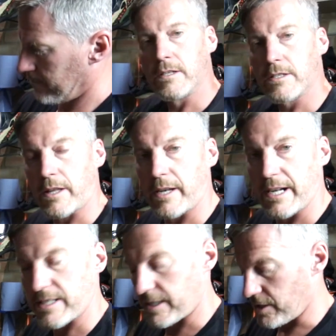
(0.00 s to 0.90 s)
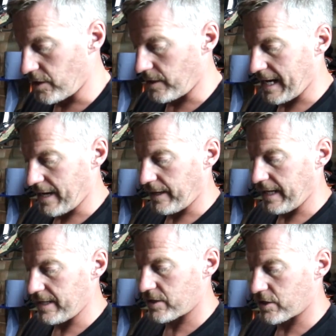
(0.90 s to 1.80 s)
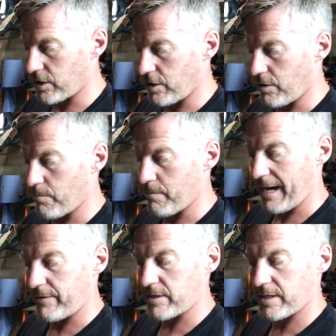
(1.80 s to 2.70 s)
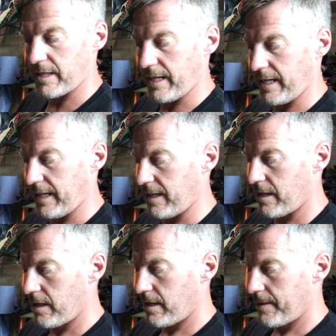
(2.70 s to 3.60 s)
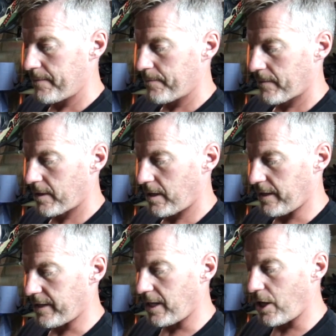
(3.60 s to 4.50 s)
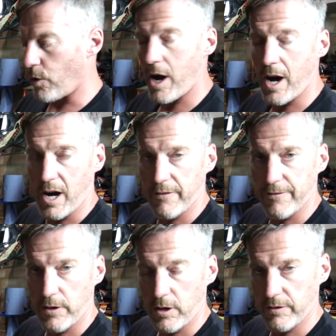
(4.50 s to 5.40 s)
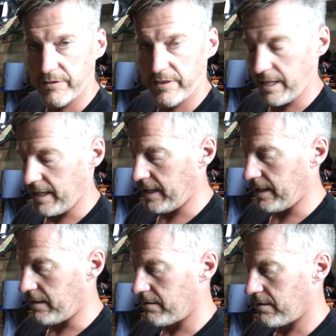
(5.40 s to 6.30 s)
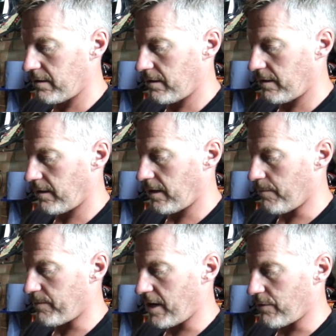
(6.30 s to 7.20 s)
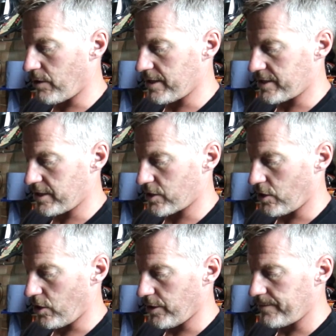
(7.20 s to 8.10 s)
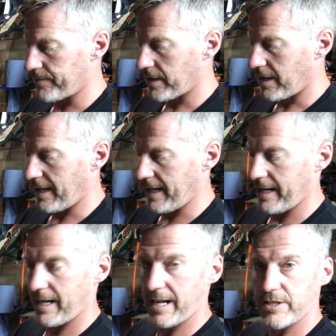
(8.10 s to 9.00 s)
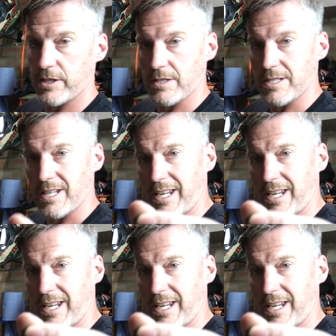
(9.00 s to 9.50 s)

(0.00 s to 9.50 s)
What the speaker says: So the next thing to do now is to mount the lower half of the bar risers on, and as you can see